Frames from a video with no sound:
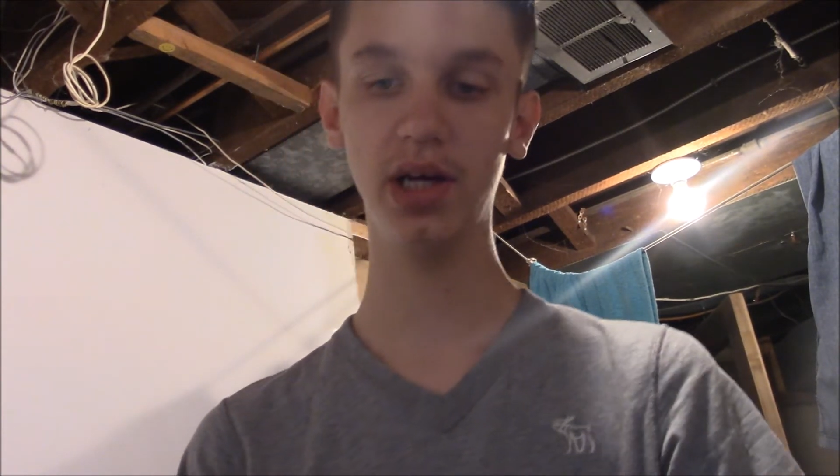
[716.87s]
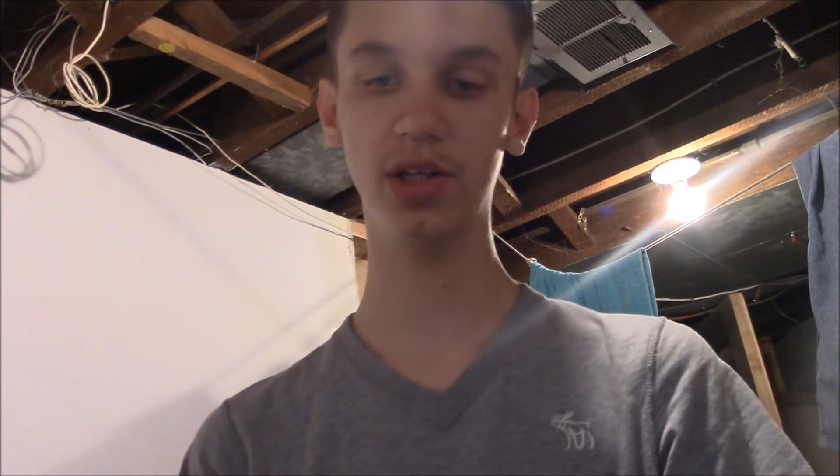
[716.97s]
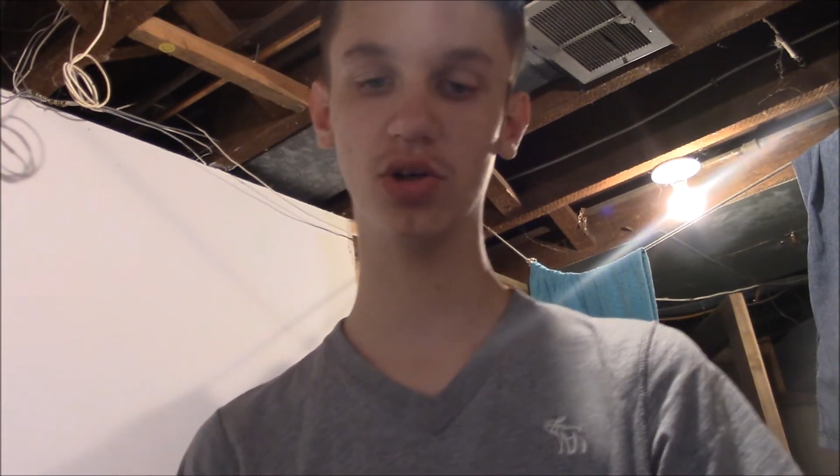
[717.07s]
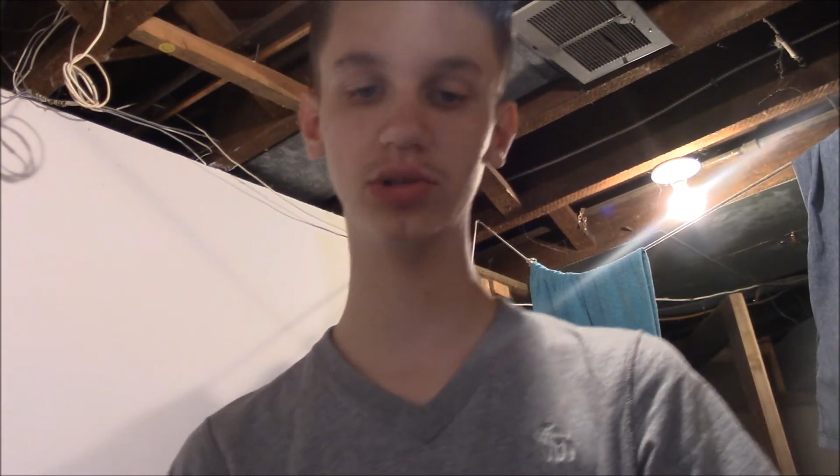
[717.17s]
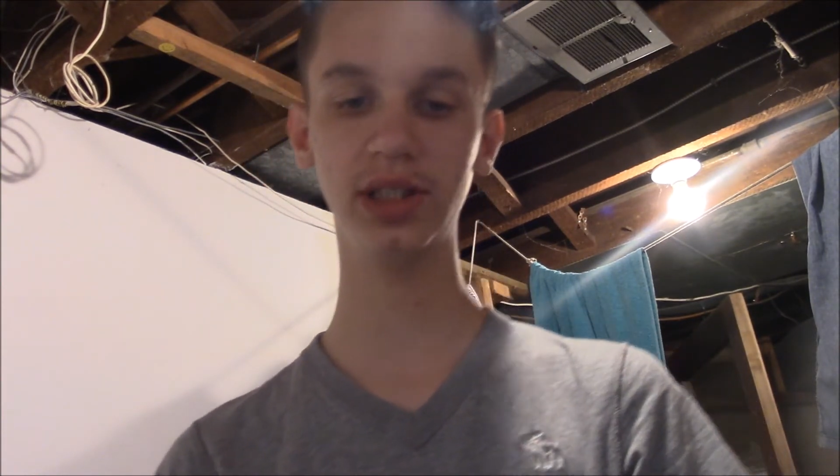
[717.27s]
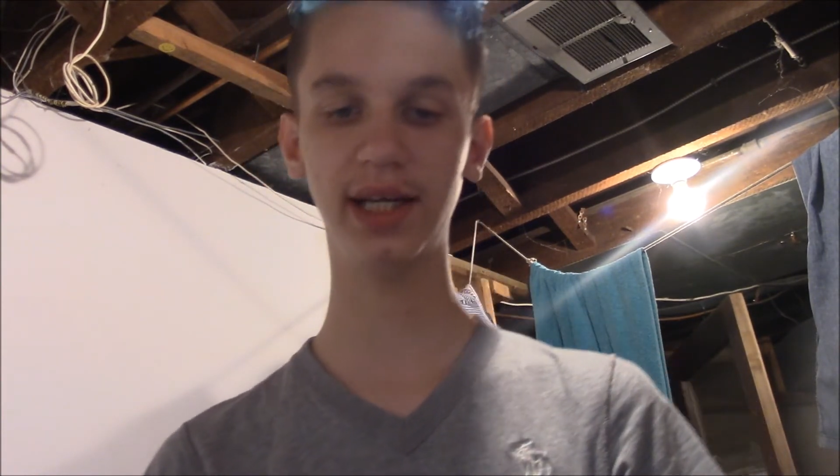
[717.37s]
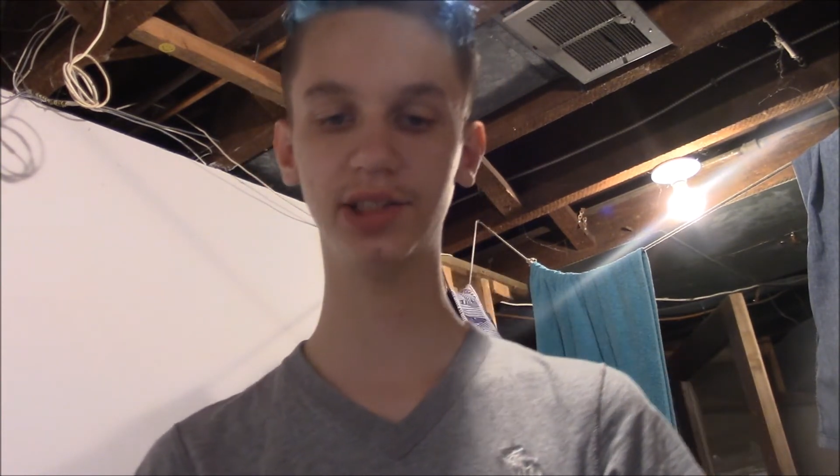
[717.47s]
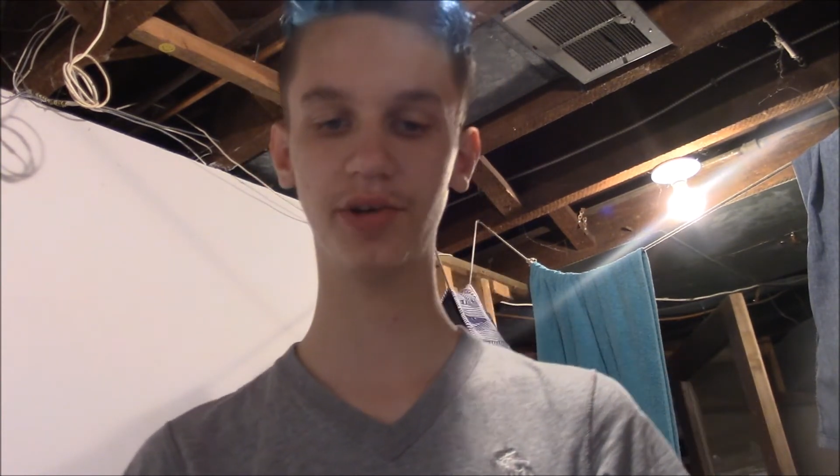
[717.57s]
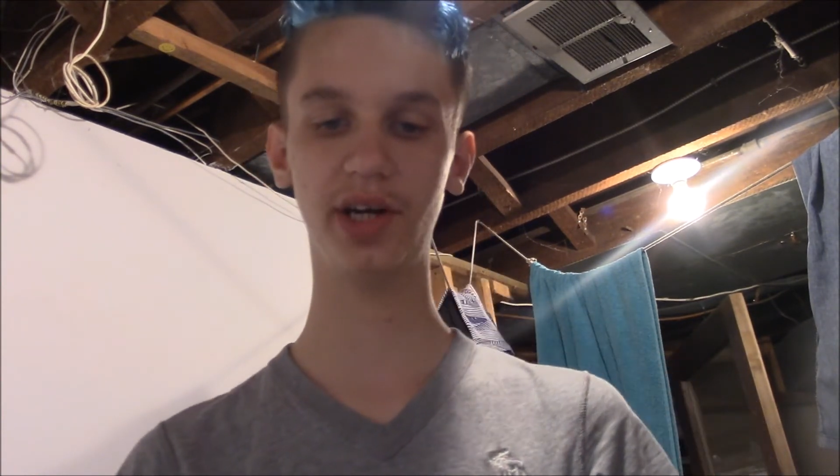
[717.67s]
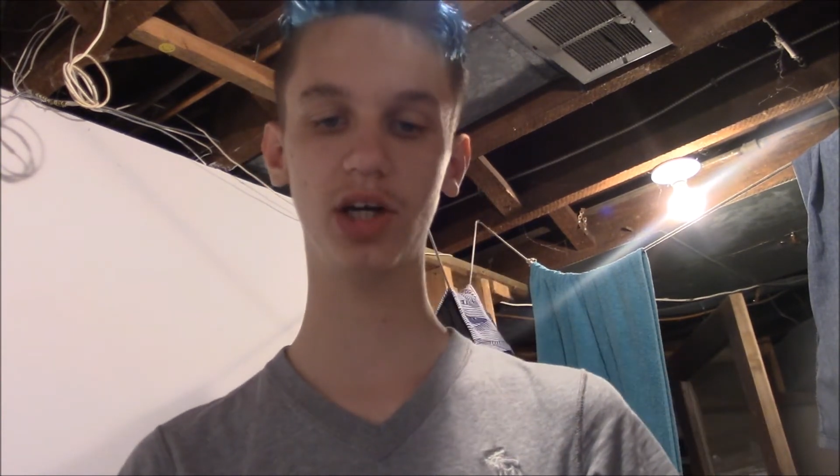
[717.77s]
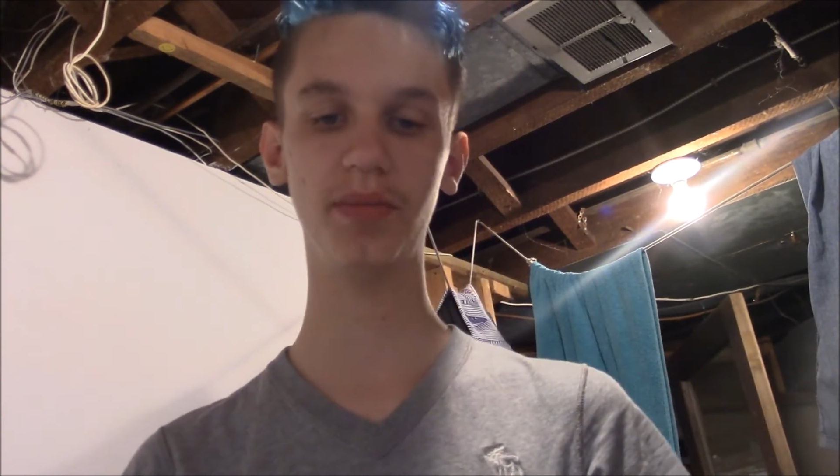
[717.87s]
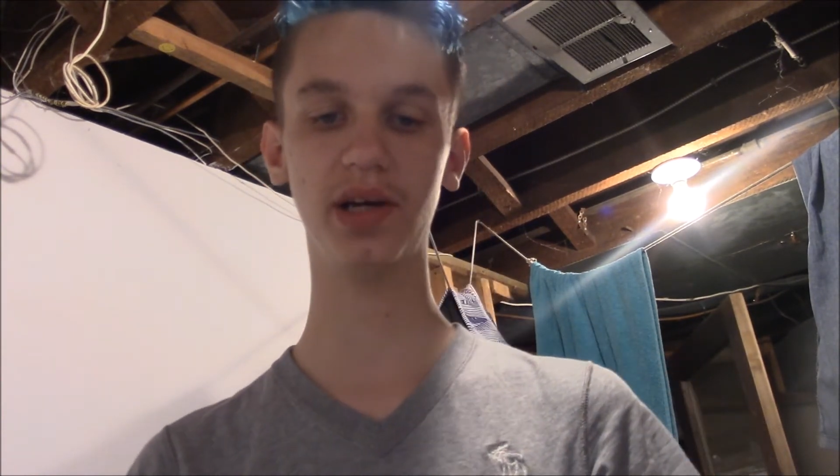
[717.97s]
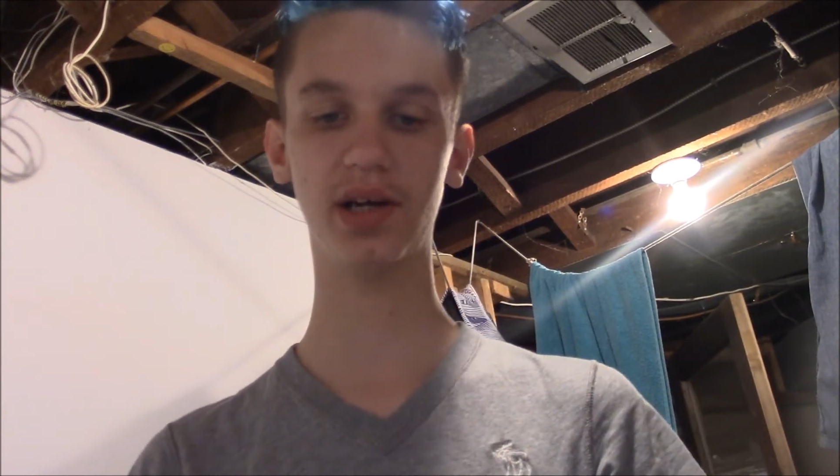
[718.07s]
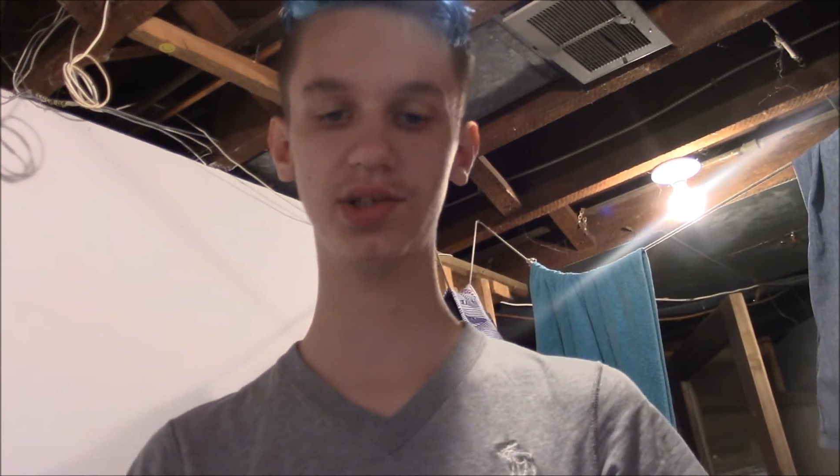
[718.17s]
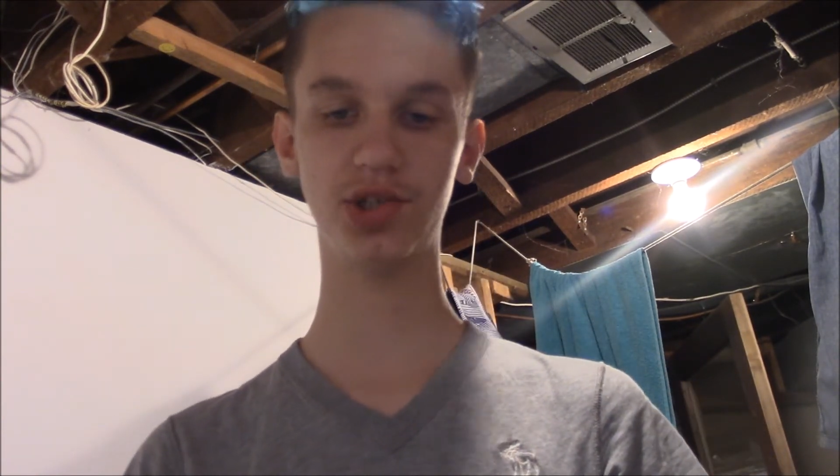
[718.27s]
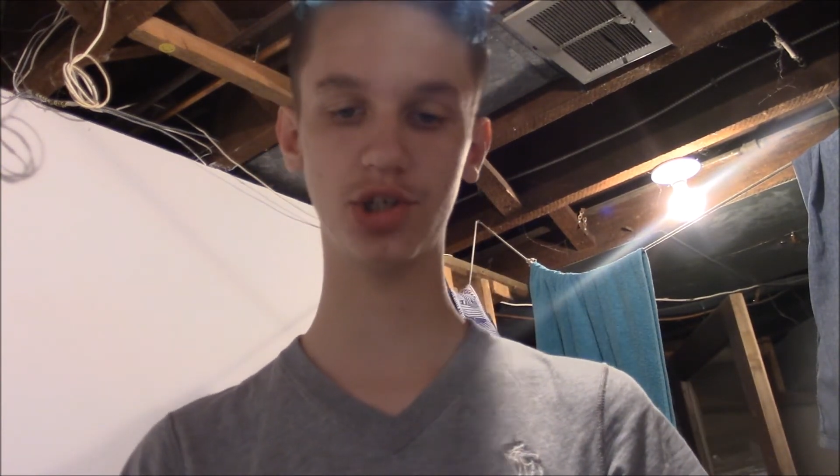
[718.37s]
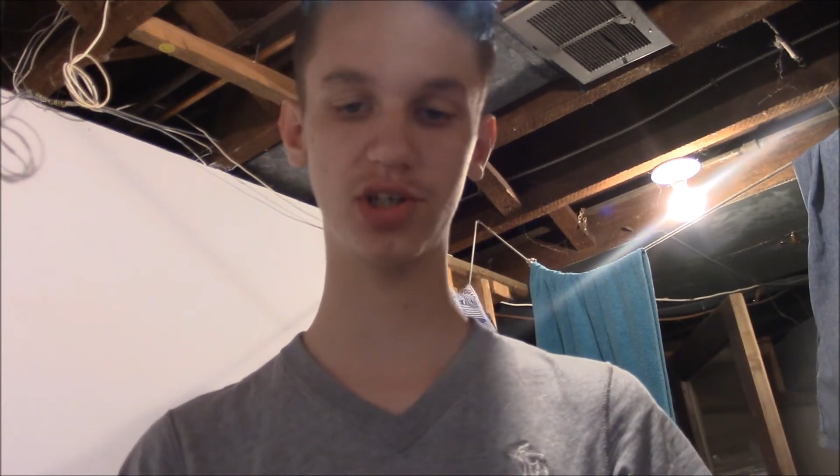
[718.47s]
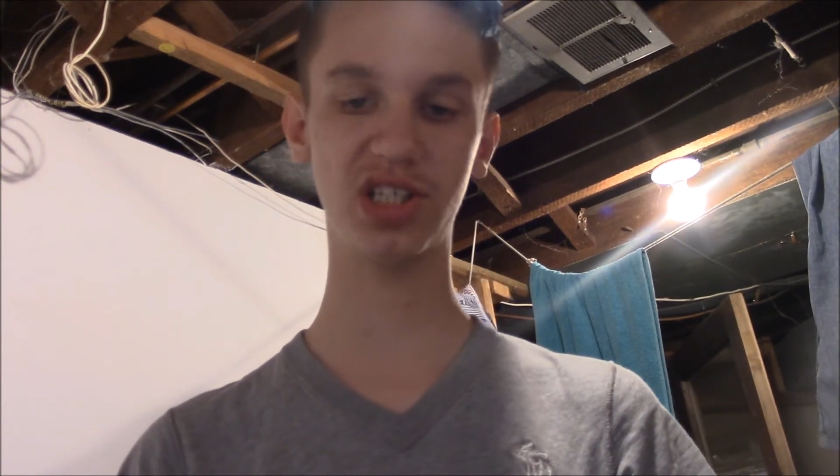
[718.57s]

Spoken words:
The Golden Knights are here because, sure,